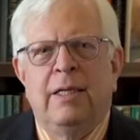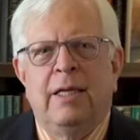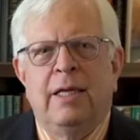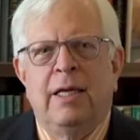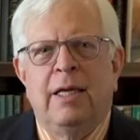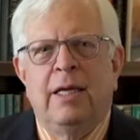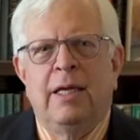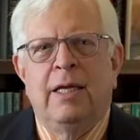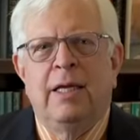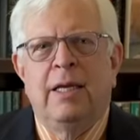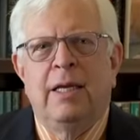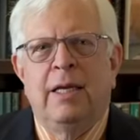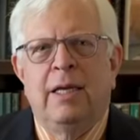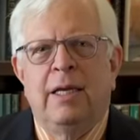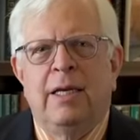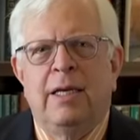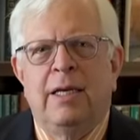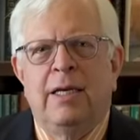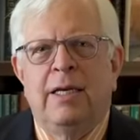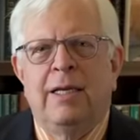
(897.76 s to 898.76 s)

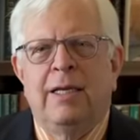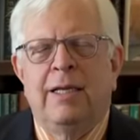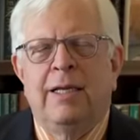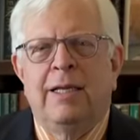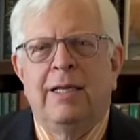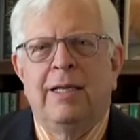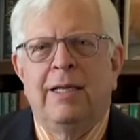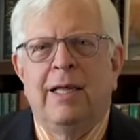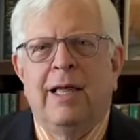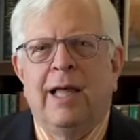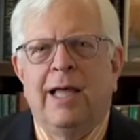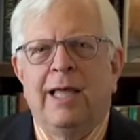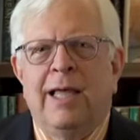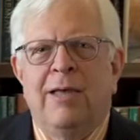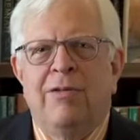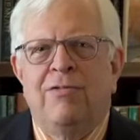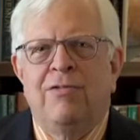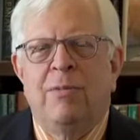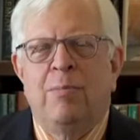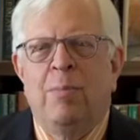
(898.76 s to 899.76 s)
And I
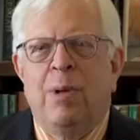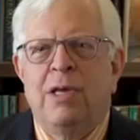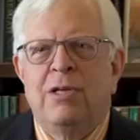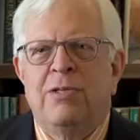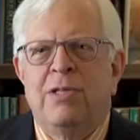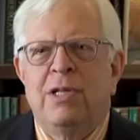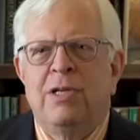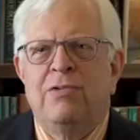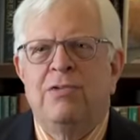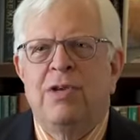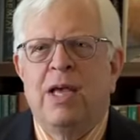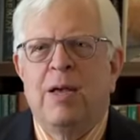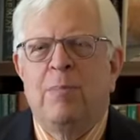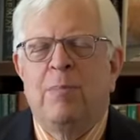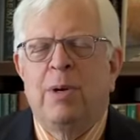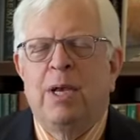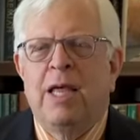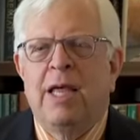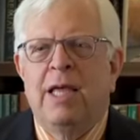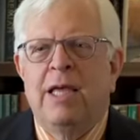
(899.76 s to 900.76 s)
guess the best
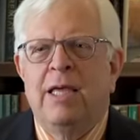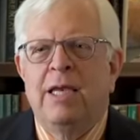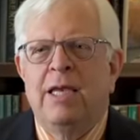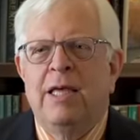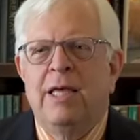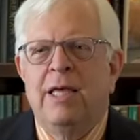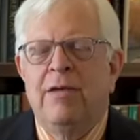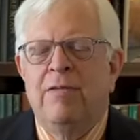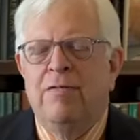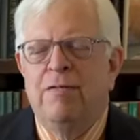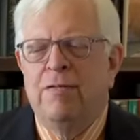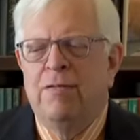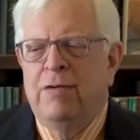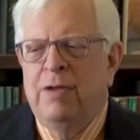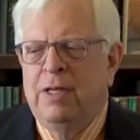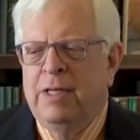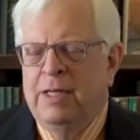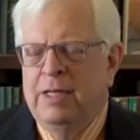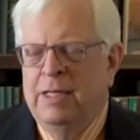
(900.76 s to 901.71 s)
example I could give